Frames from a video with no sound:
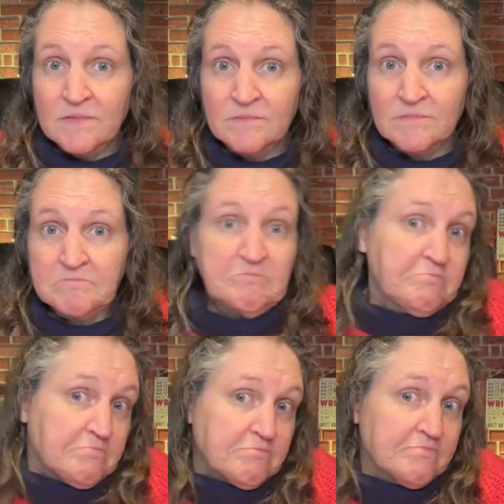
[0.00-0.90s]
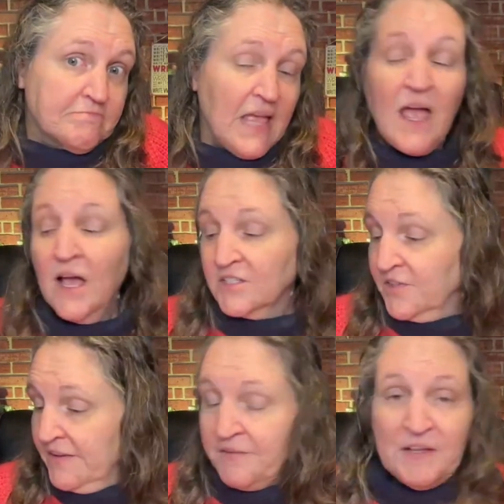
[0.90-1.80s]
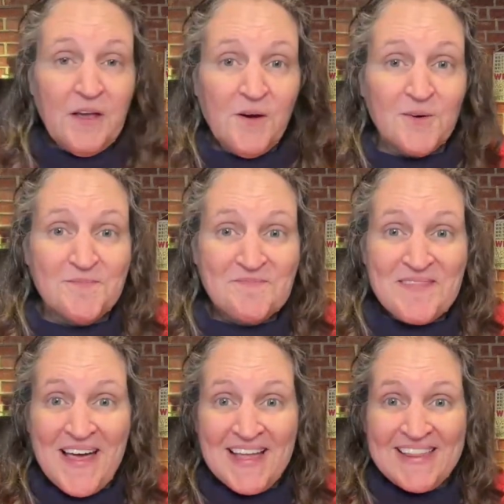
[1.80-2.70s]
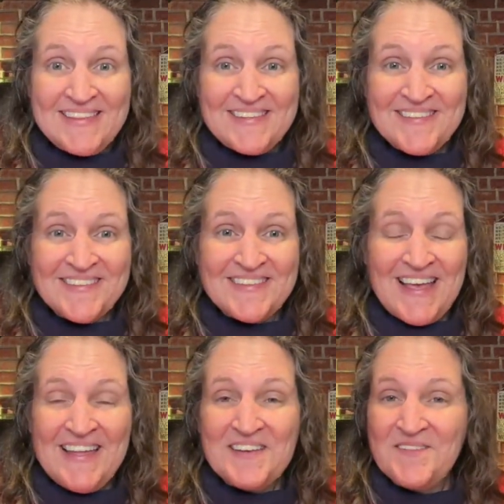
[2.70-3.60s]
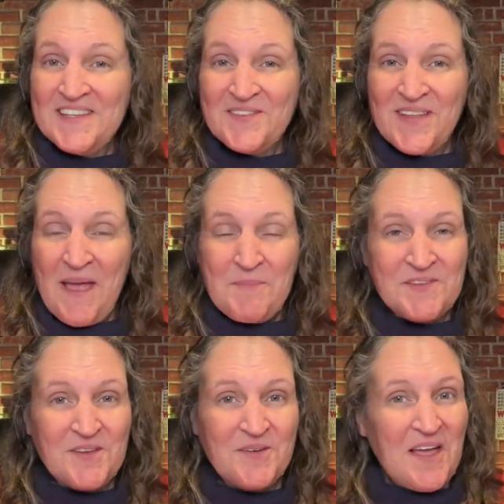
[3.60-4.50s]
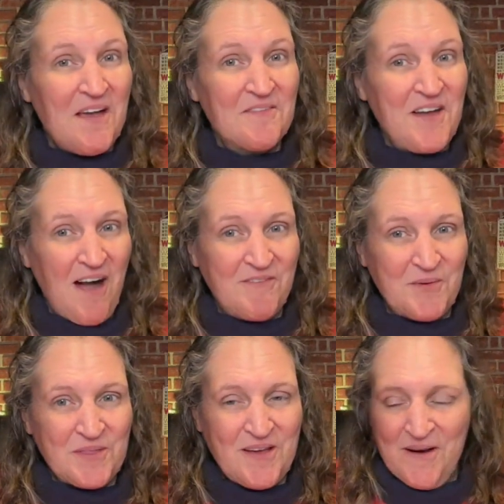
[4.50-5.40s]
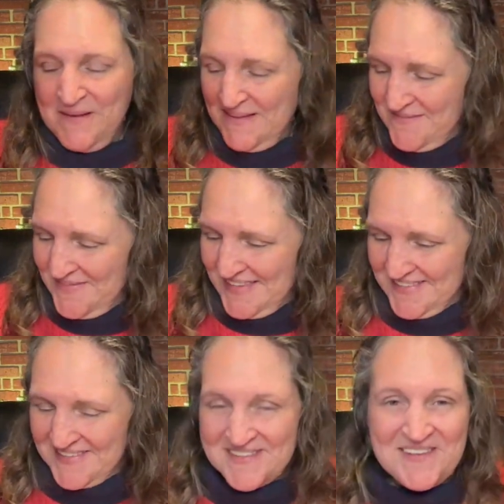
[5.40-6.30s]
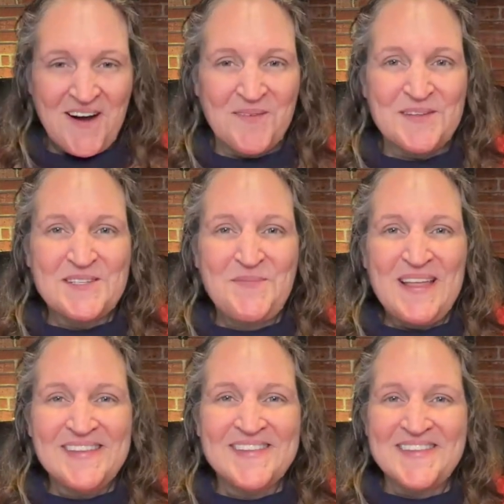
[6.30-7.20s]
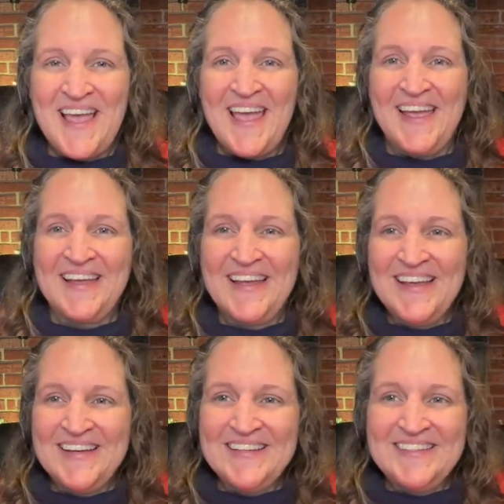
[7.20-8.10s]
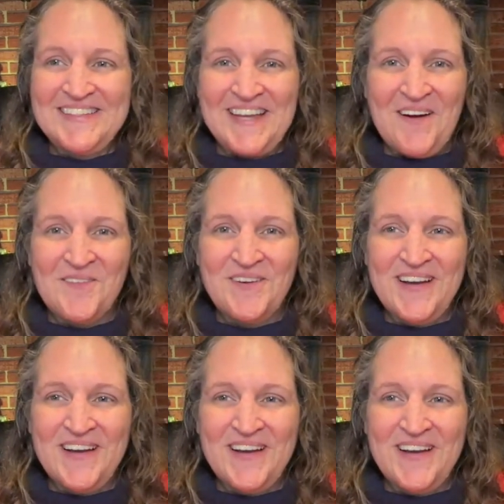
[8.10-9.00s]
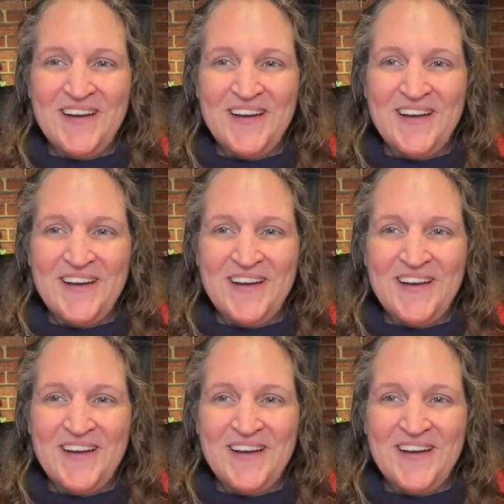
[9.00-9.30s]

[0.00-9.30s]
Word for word: it. So there you go. This is the end of this episode of Coffee with Carma. This is Carma Spence saying ciao for now.